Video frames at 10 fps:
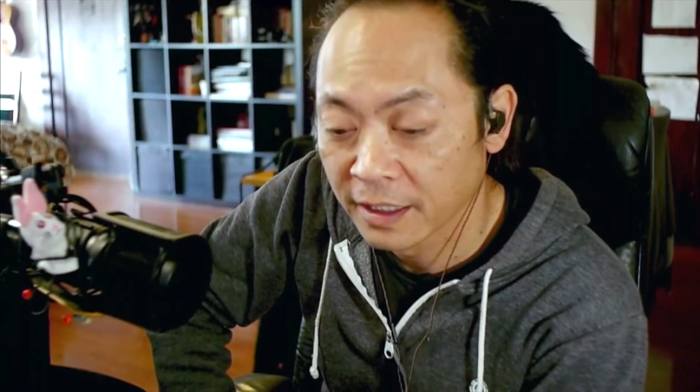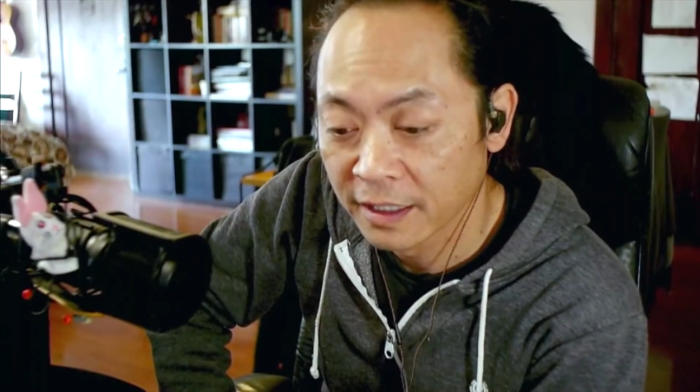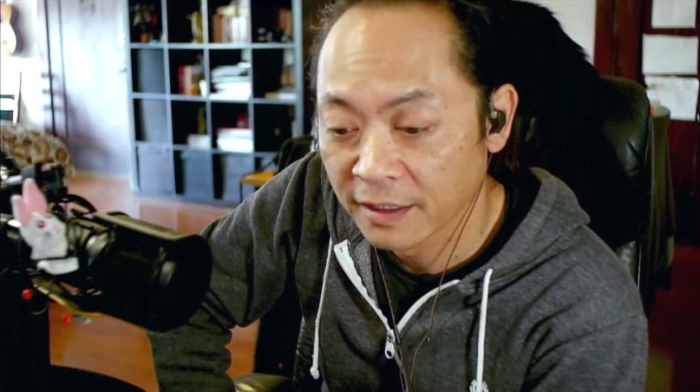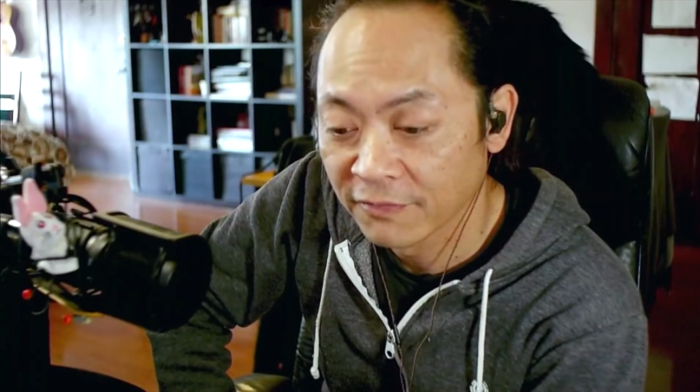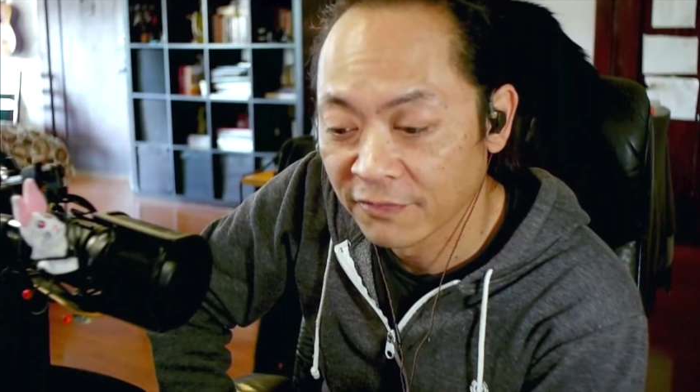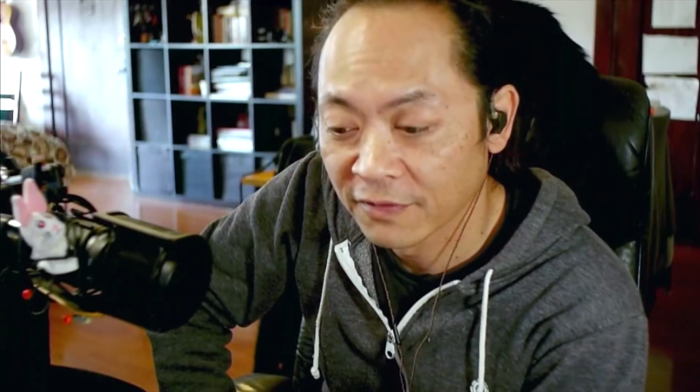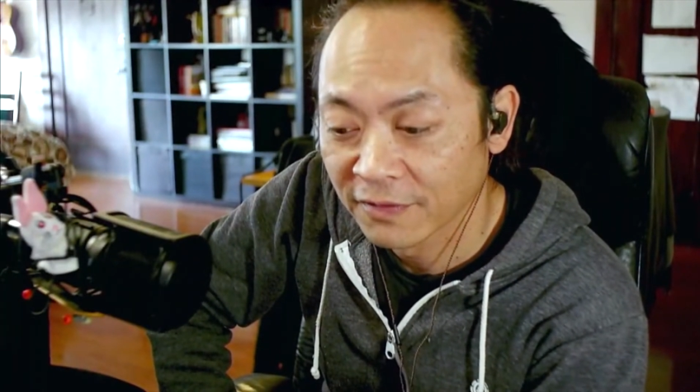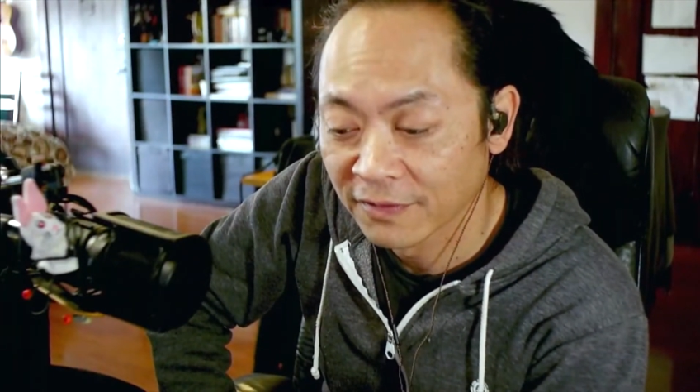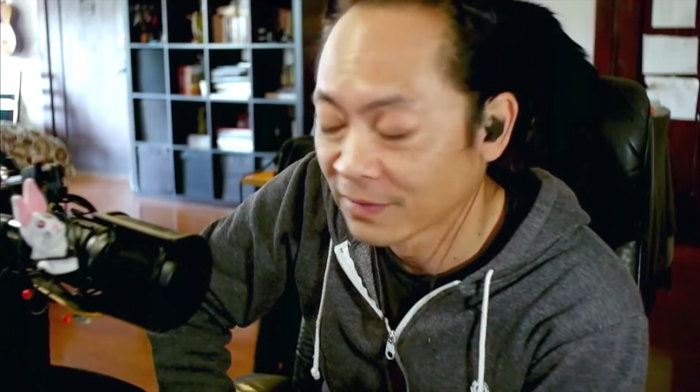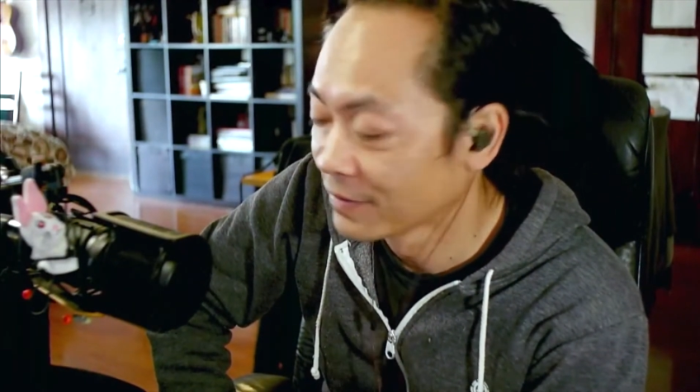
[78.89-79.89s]
again
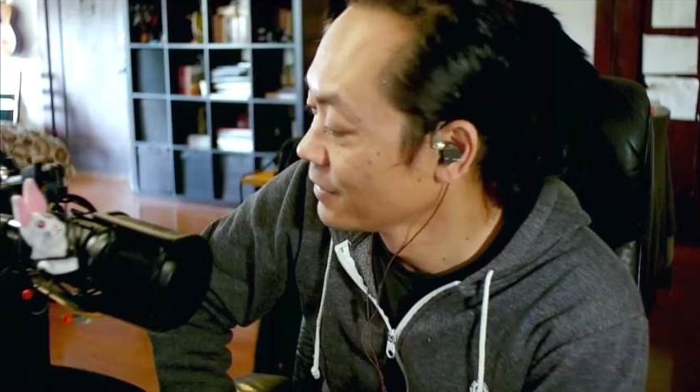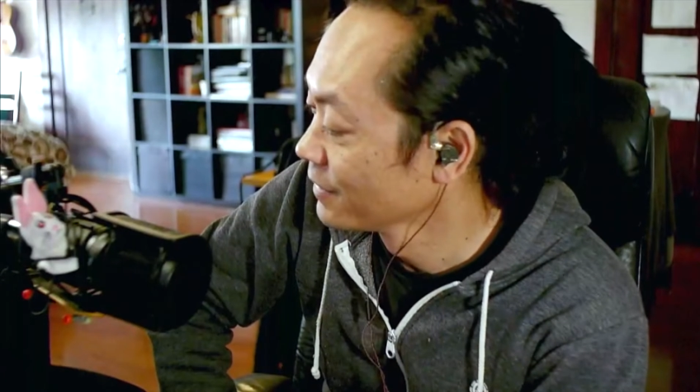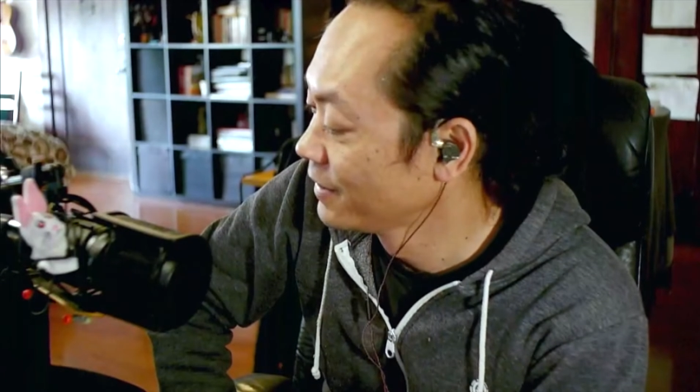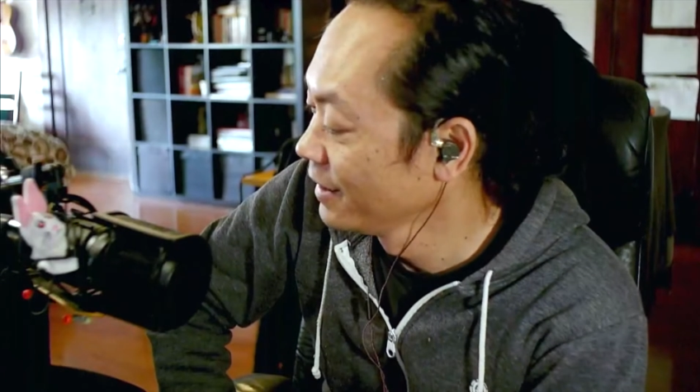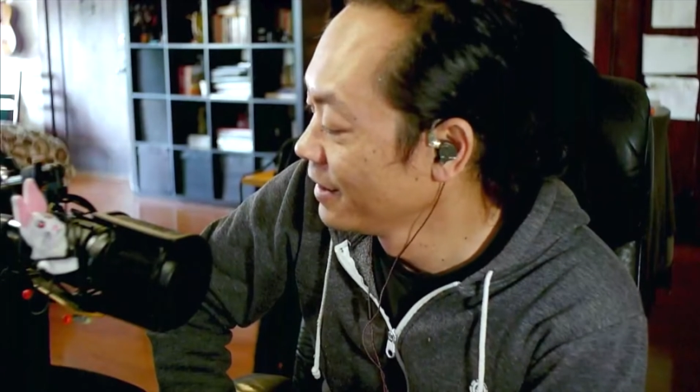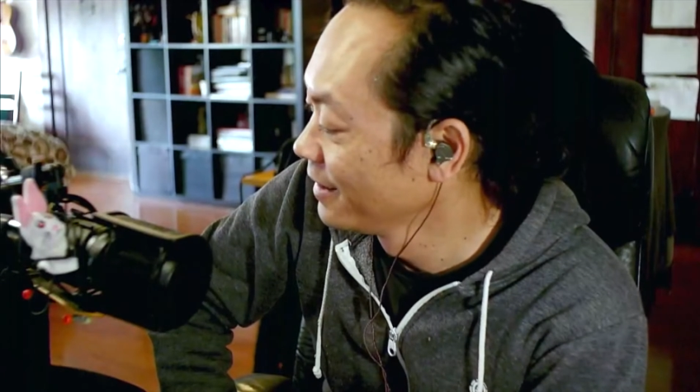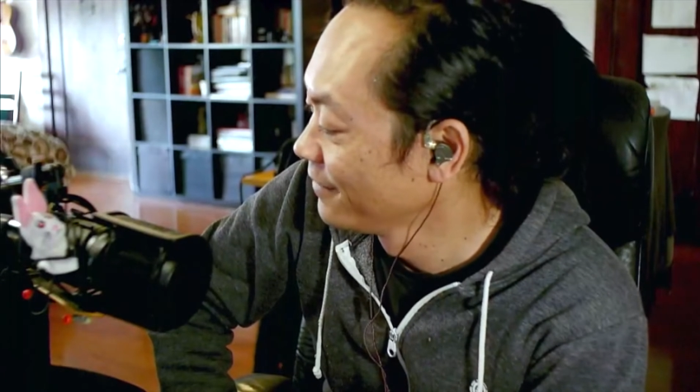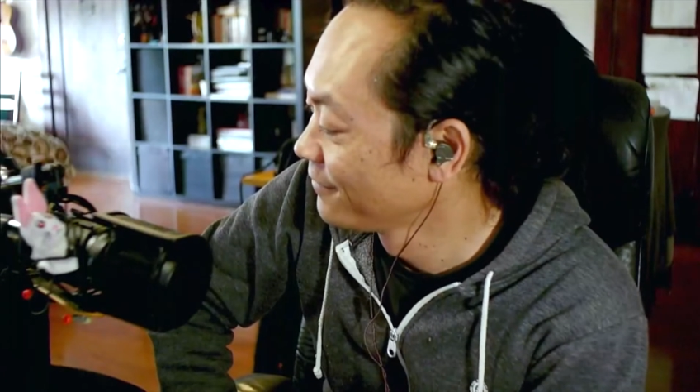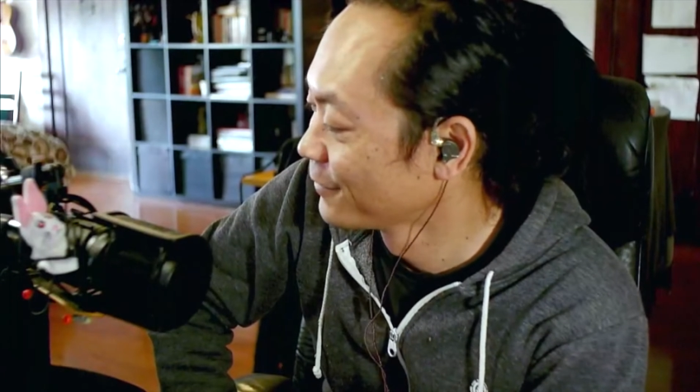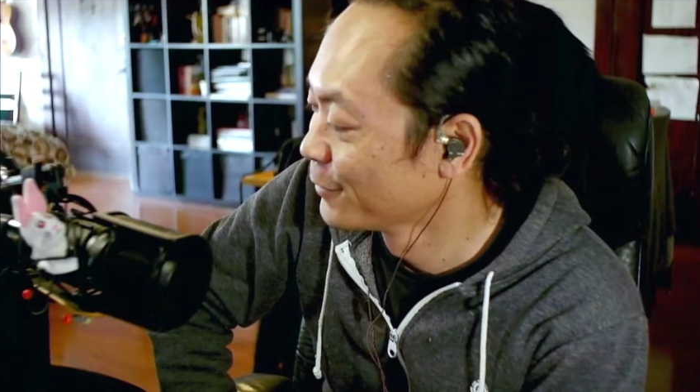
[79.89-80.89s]
from
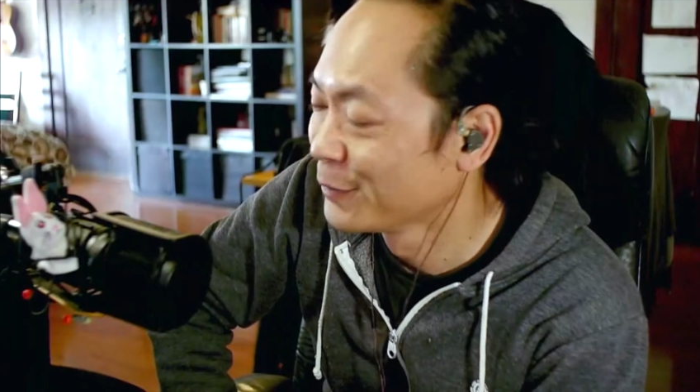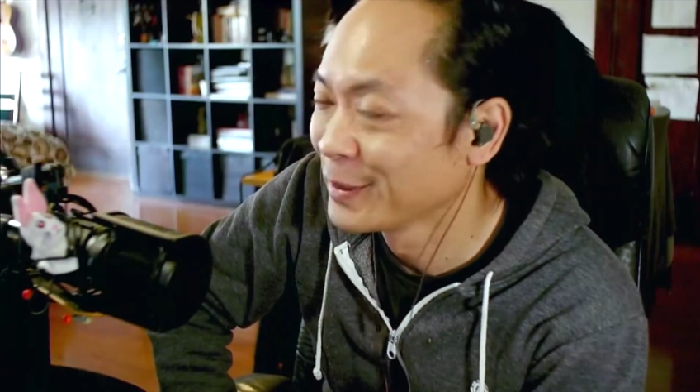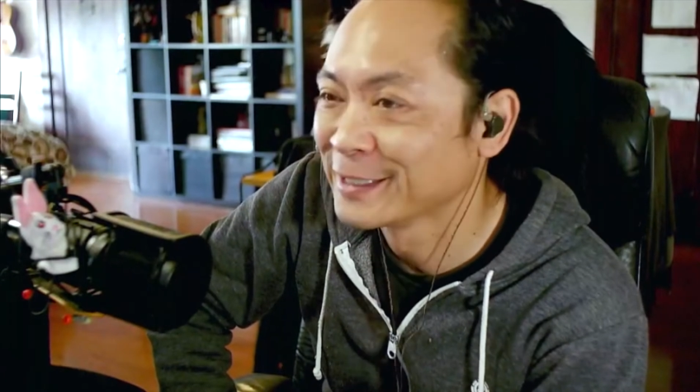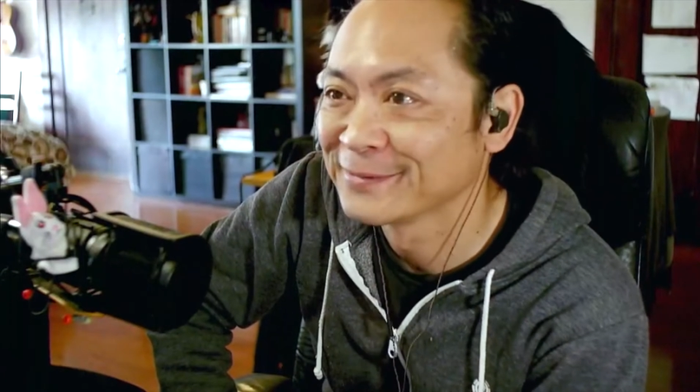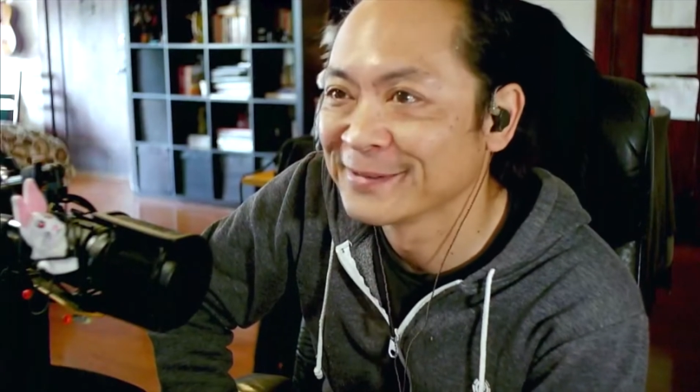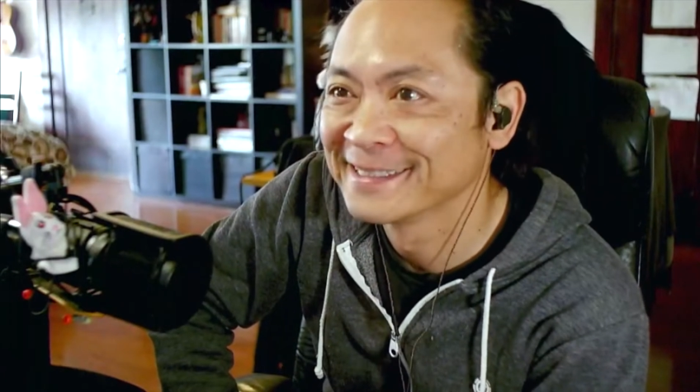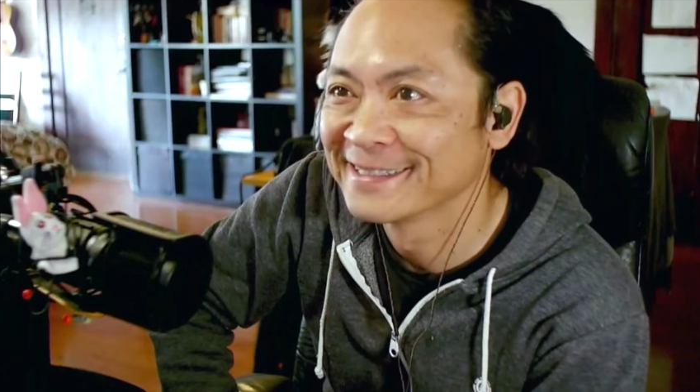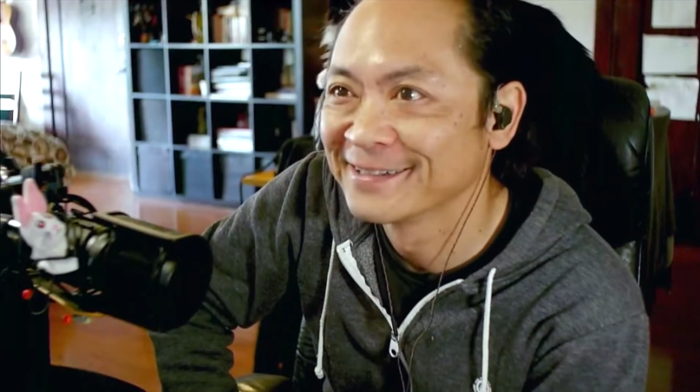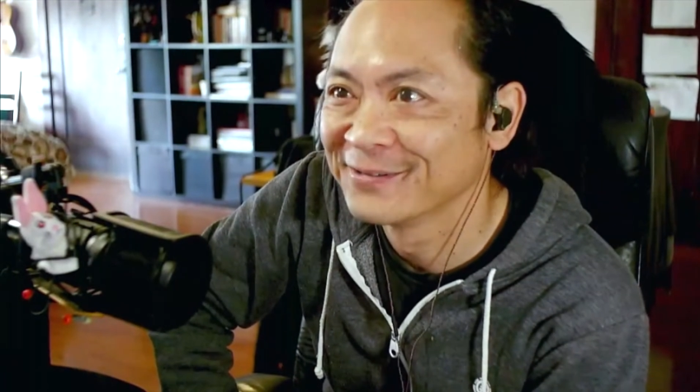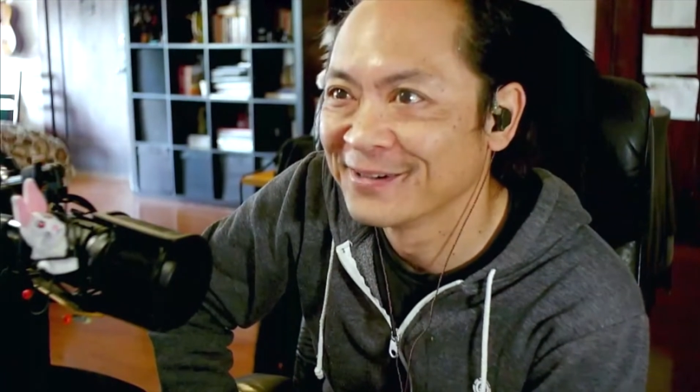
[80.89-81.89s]
impeachment. It's
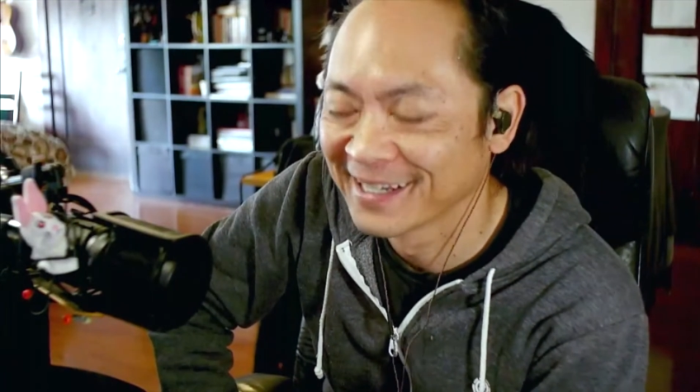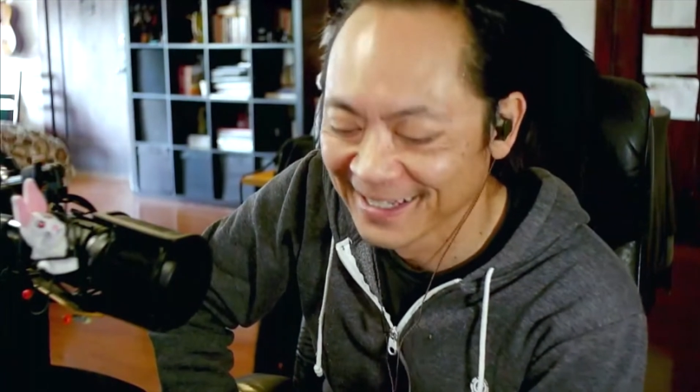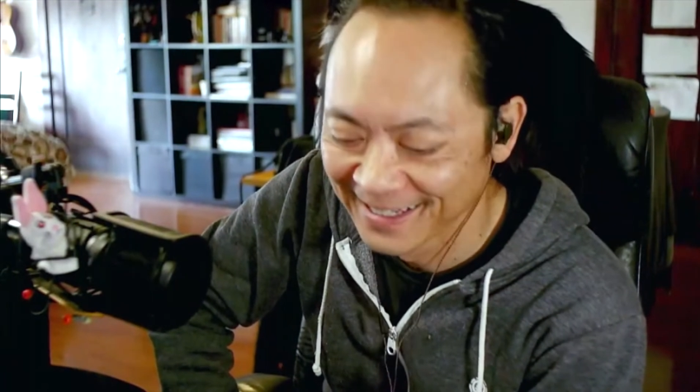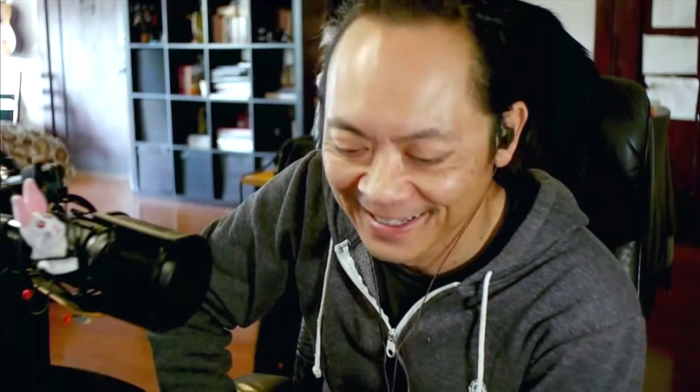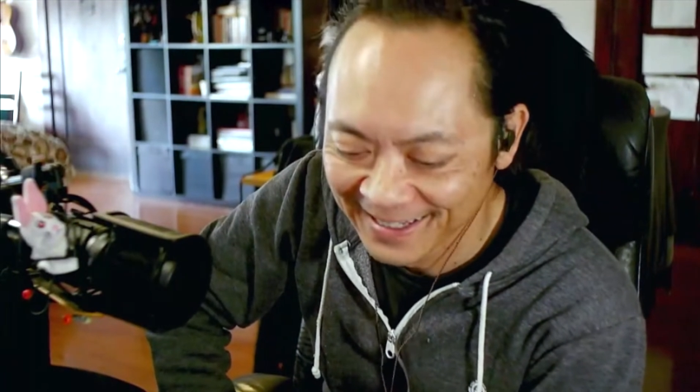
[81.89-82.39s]
so funny.